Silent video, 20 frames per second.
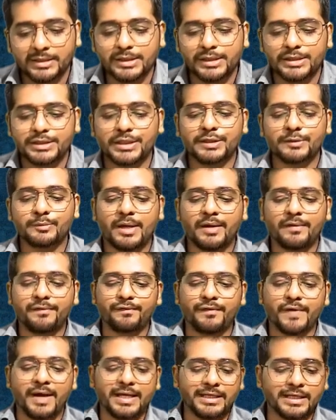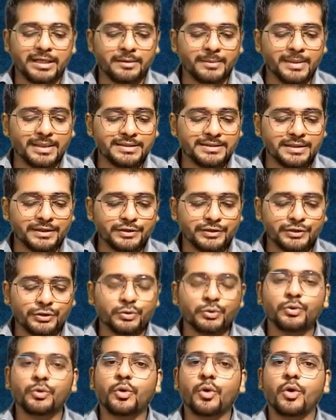this is my final message
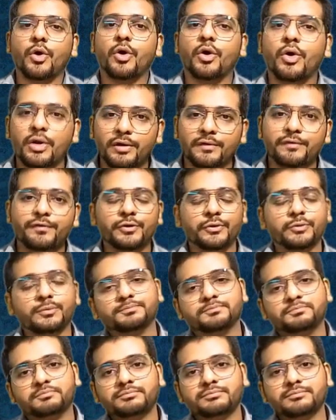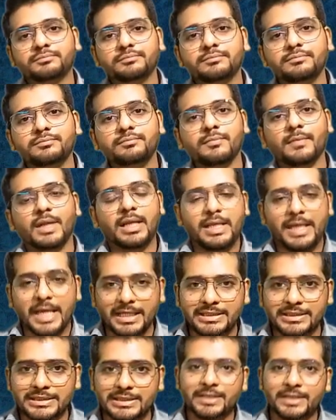to all of you.
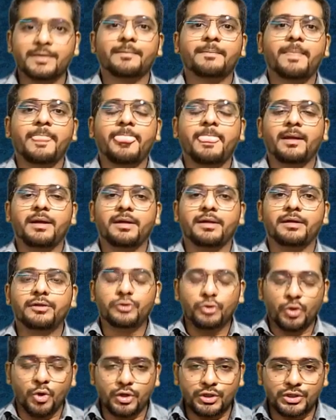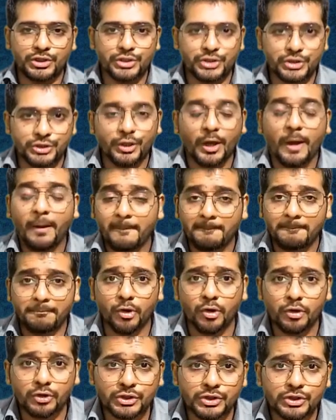Yes, notes,
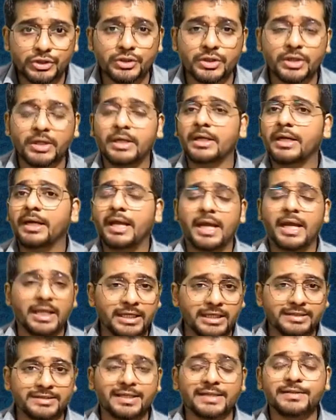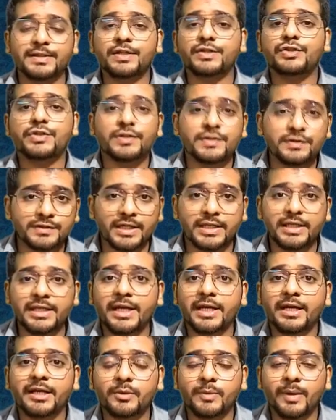books, any suggestions,
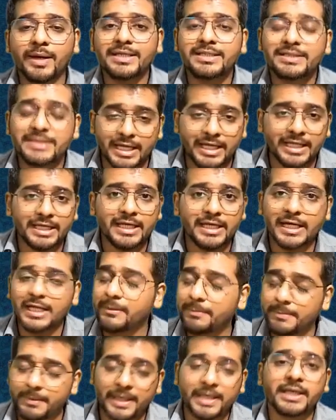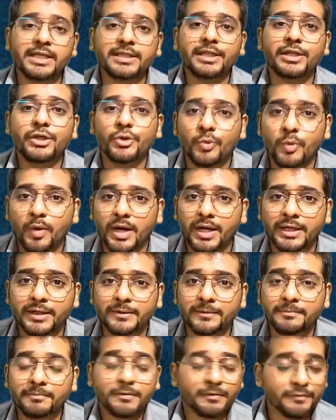any advice, any help, anything you want,
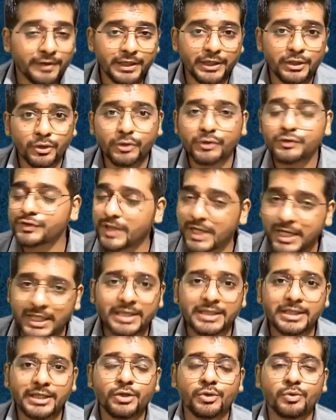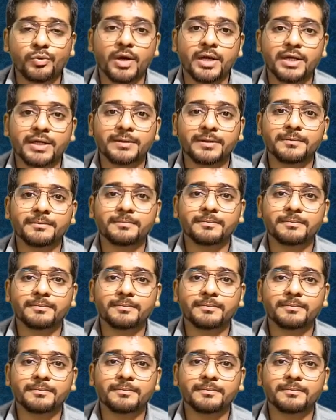videos, anything you want,